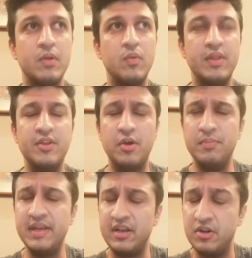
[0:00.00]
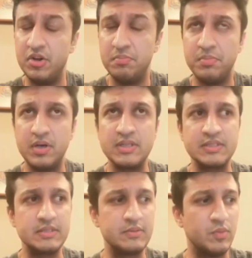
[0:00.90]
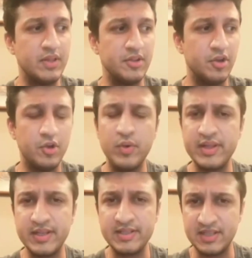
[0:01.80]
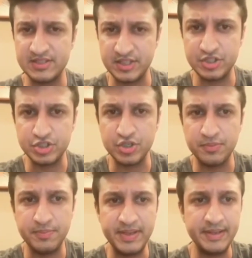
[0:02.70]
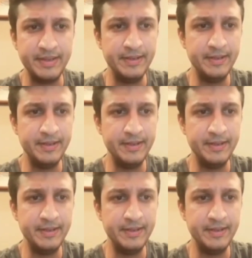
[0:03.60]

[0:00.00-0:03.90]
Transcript: whether you're being a good person, whether you're doing things as they should be.